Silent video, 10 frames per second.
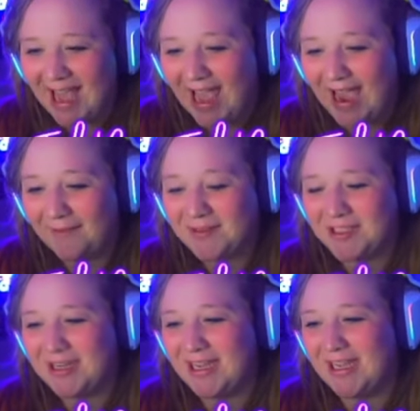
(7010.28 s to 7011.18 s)
after
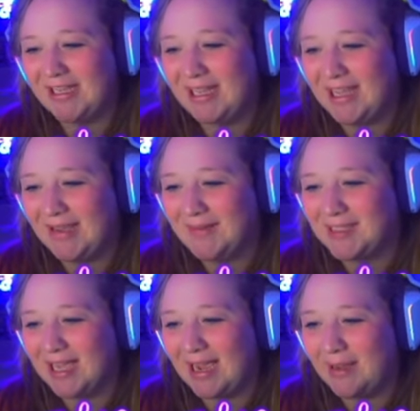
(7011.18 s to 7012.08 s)
he leaves,
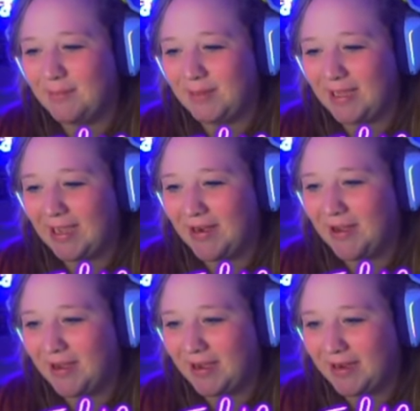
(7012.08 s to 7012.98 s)
I plan
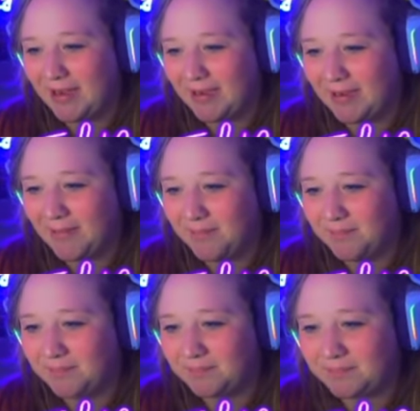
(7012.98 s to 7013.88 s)
on, um...